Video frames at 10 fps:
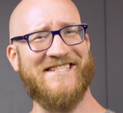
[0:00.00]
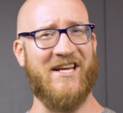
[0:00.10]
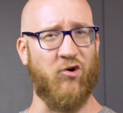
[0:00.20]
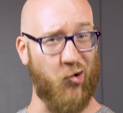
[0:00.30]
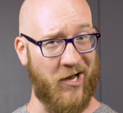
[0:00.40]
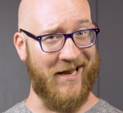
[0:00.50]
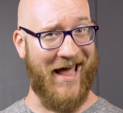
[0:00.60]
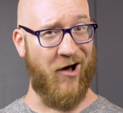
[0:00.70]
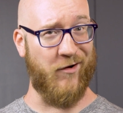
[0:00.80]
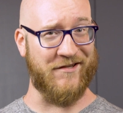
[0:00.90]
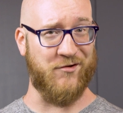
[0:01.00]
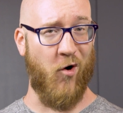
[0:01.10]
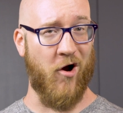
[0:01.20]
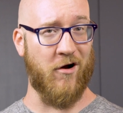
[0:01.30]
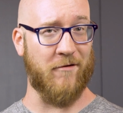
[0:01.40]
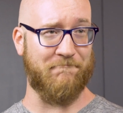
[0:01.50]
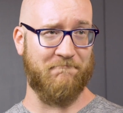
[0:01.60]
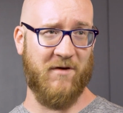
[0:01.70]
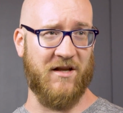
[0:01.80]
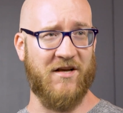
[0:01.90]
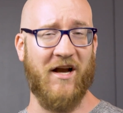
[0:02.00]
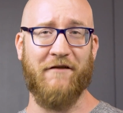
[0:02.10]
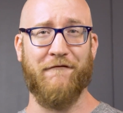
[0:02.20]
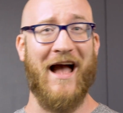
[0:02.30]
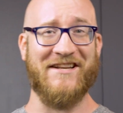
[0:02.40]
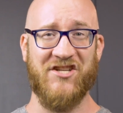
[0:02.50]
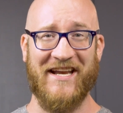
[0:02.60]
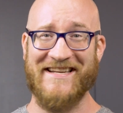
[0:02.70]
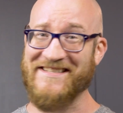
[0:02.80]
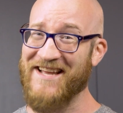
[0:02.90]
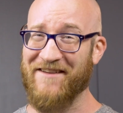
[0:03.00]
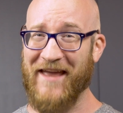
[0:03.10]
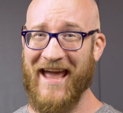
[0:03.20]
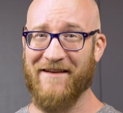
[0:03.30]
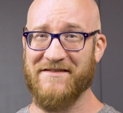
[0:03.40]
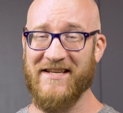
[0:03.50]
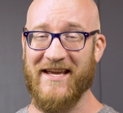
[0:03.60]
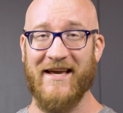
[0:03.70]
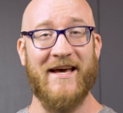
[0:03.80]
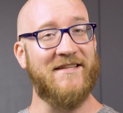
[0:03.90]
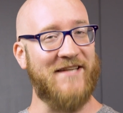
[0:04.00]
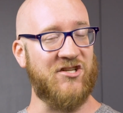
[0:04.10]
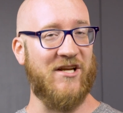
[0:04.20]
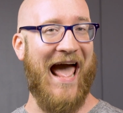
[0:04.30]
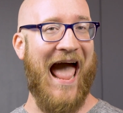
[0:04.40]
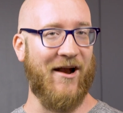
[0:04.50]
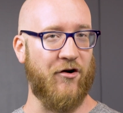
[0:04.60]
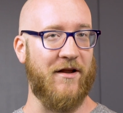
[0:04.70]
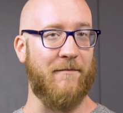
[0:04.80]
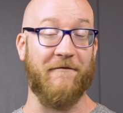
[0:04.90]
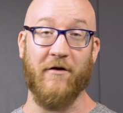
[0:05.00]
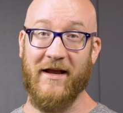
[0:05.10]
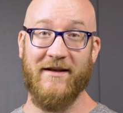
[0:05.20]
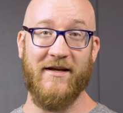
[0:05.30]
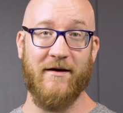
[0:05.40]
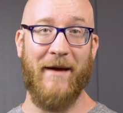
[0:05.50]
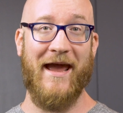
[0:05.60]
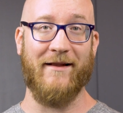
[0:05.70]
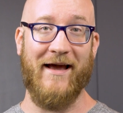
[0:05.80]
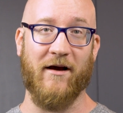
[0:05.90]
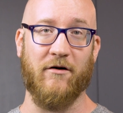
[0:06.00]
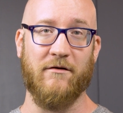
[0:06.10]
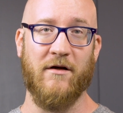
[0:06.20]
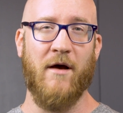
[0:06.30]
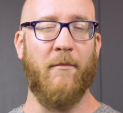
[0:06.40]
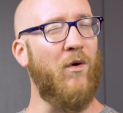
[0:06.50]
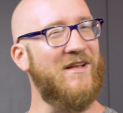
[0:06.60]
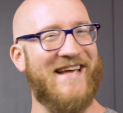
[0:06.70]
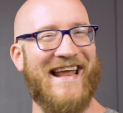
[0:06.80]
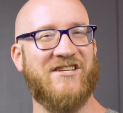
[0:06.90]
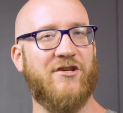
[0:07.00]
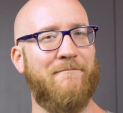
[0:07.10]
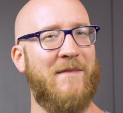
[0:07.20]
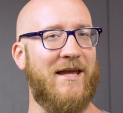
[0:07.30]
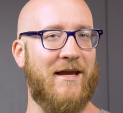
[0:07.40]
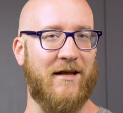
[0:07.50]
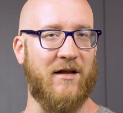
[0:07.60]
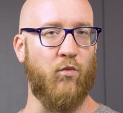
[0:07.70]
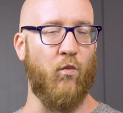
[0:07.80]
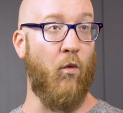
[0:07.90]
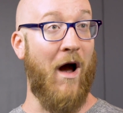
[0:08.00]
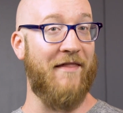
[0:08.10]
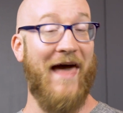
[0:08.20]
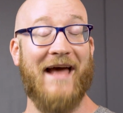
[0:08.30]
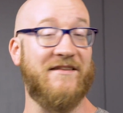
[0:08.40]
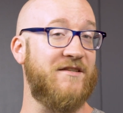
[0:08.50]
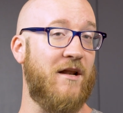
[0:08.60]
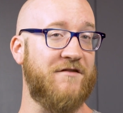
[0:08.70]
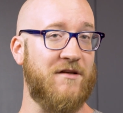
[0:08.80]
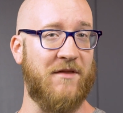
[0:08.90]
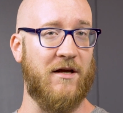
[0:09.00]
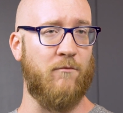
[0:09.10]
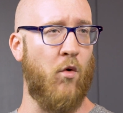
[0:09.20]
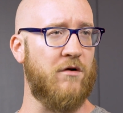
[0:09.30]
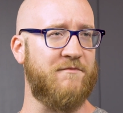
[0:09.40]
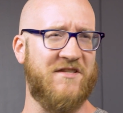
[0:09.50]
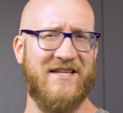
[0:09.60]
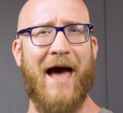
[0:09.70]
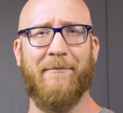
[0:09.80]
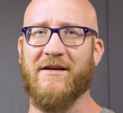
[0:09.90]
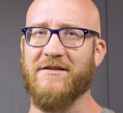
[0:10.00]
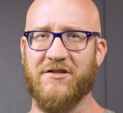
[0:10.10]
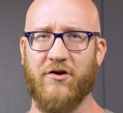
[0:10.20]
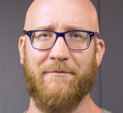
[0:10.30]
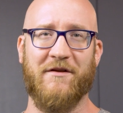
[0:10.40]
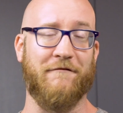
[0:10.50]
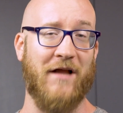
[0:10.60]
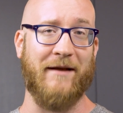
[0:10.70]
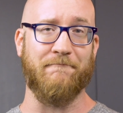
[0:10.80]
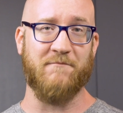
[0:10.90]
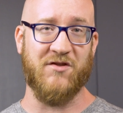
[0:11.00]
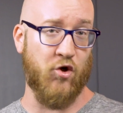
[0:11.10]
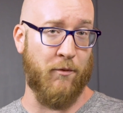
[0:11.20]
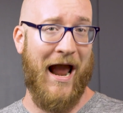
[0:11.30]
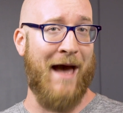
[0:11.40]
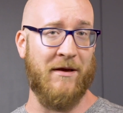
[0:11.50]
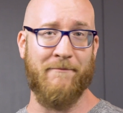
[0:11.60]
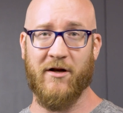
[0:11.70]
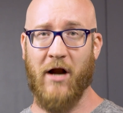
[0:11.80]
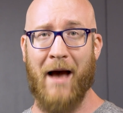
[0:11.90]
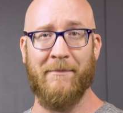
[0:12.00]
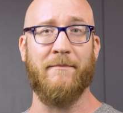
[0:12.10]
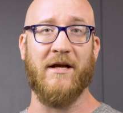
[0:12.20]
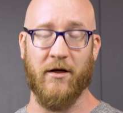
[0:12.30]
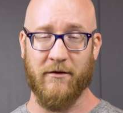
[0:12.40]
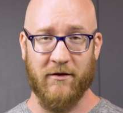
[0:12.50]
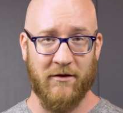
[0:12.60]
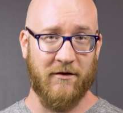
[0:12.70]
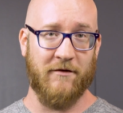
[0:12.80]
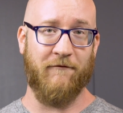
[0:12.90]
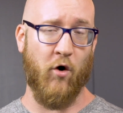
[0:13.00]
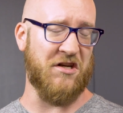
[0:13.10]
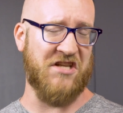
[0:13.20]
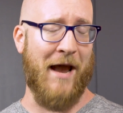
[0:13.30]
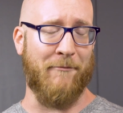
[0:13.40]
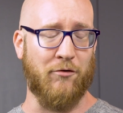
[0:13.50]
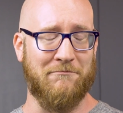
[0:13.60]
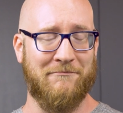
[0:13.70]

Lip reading: to see it written out as you are Kentucky Fried Chicken instead of KFC, it's actually an acronym for India Pale Ale. But what does that actually mean, and why that instead of something more snappy and descriptive like Super Happy Bitter Hoppy Beer, for example?